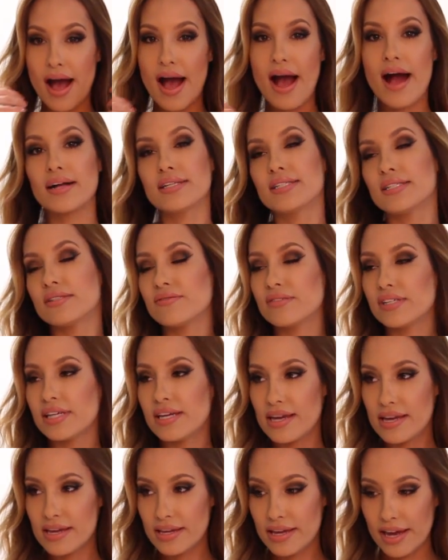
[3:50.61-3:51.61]

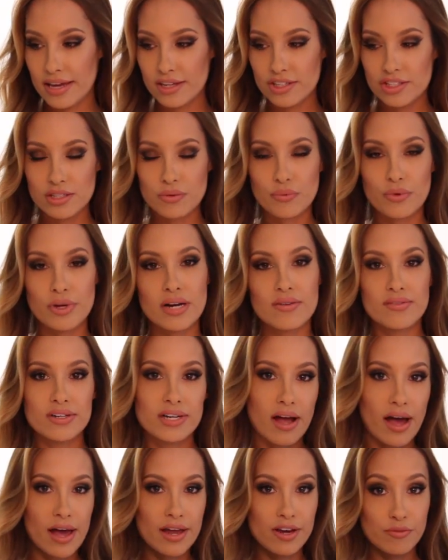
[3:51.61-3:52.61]
actively engage in whatever
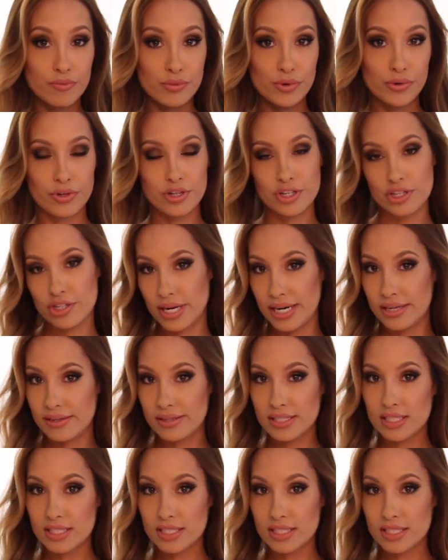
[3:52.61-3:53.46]
kind of mood you're trying to